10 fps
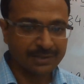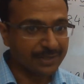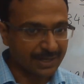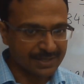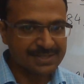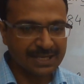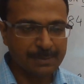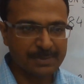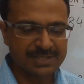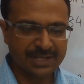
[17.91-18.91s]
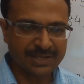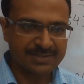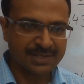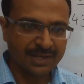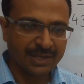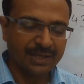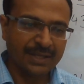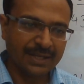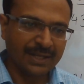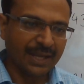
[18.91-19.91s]
that is silly mistakes,
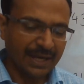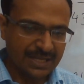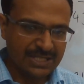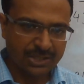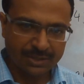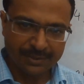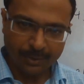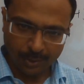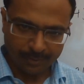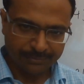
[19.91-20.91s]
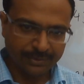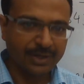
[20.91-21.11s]
in addition of